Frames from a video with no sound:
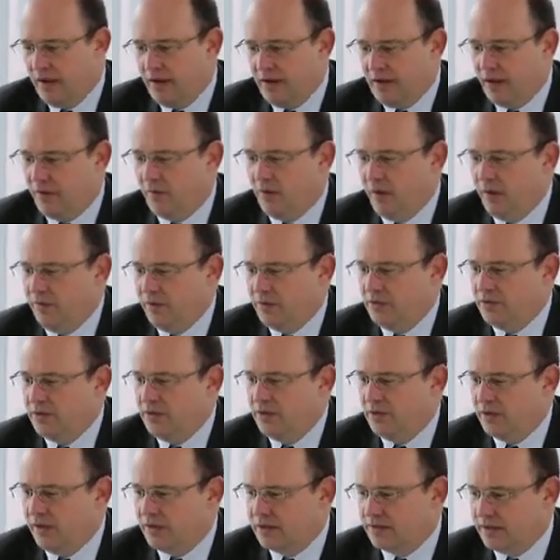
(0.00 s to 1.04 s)
how I would
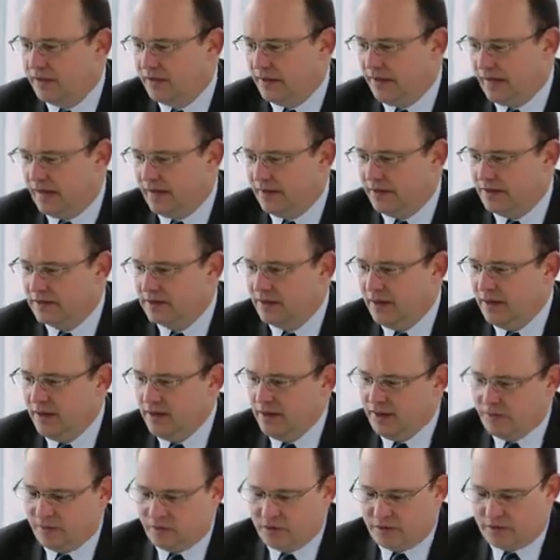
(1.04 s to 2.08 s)
suggest them, and that is,
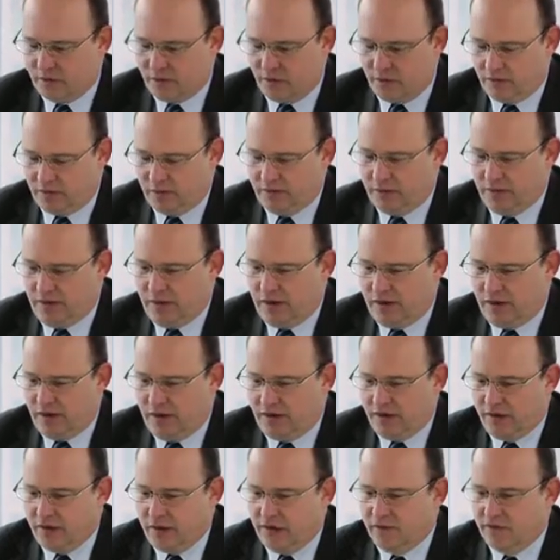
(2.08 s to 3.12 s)
first of all, I
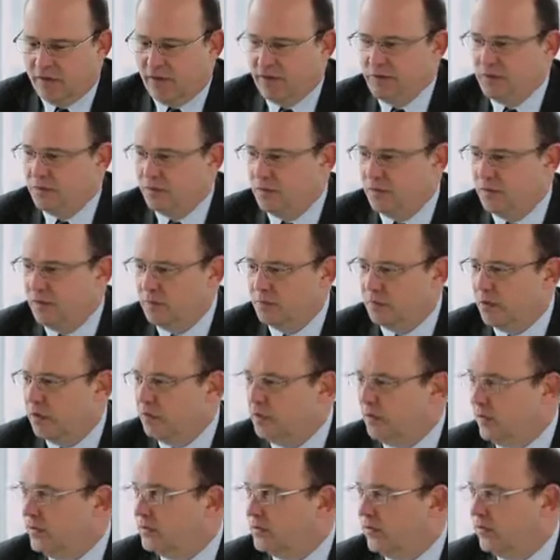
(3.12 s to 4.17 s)
think you fund through
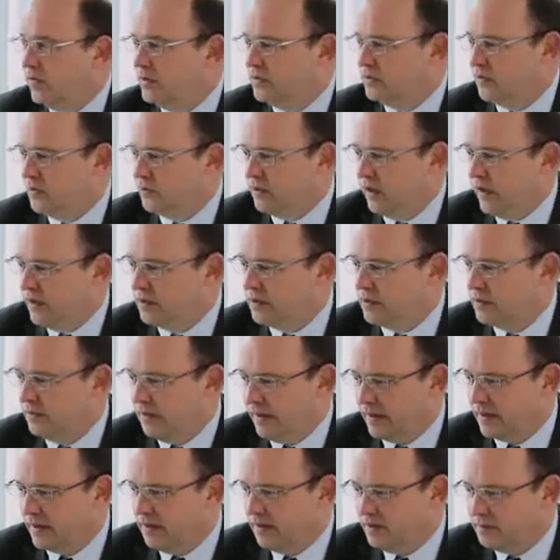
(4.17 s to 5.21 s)
appropriate transfer pricing
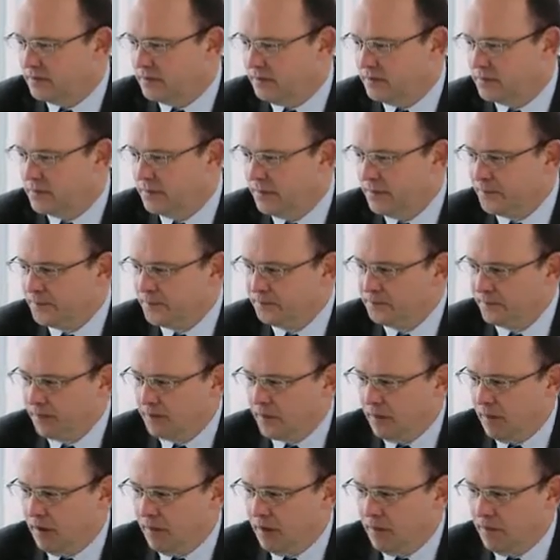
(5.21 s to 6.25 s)
mechanisms.
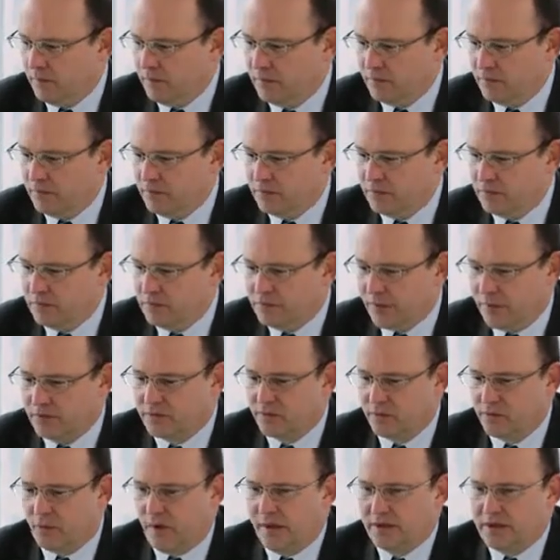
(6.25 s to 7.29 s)

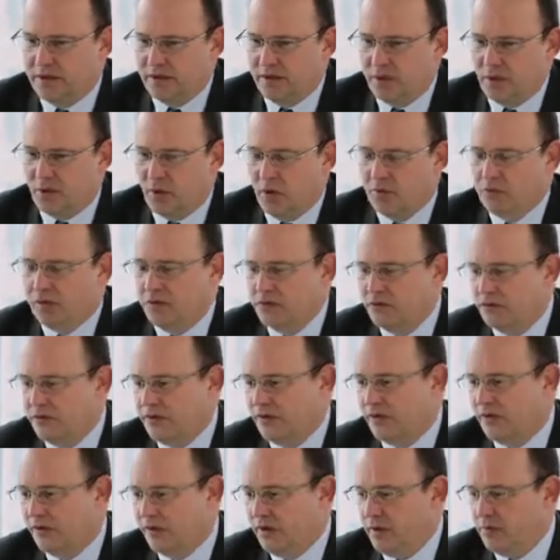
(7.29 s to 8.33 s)
Transfer pricing approaches are
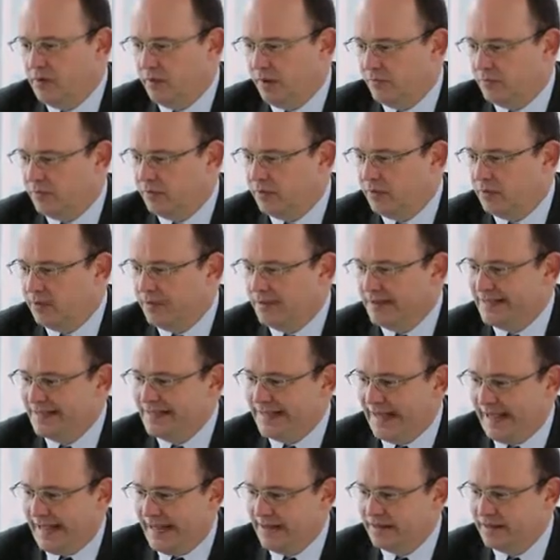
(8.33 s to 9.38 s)
generally preferable to
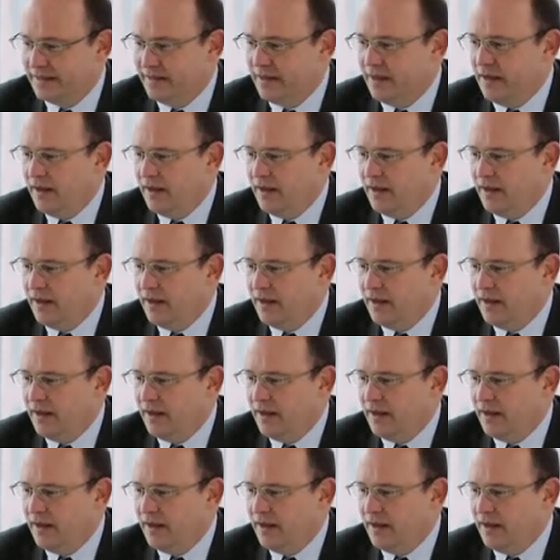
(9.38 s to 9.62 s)
debt.